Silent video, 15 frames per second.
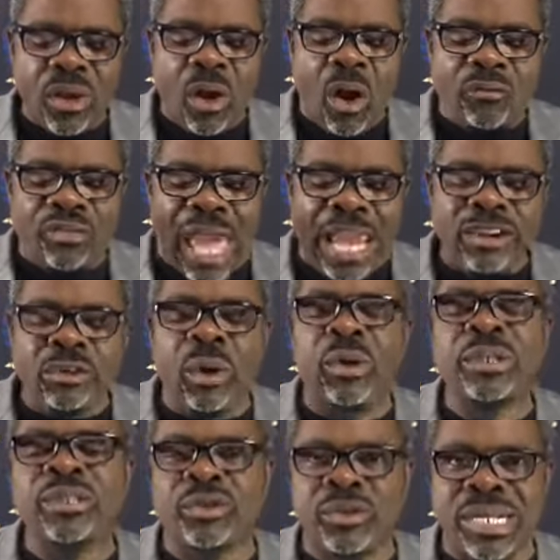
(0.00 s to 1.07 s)
of thy
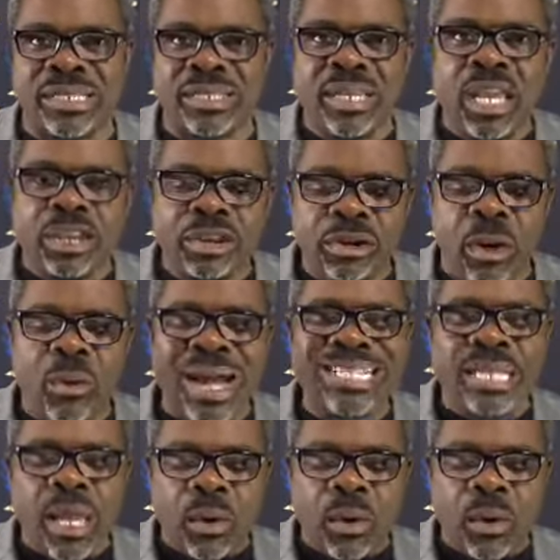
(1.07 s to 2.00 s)
nostrils. You know what?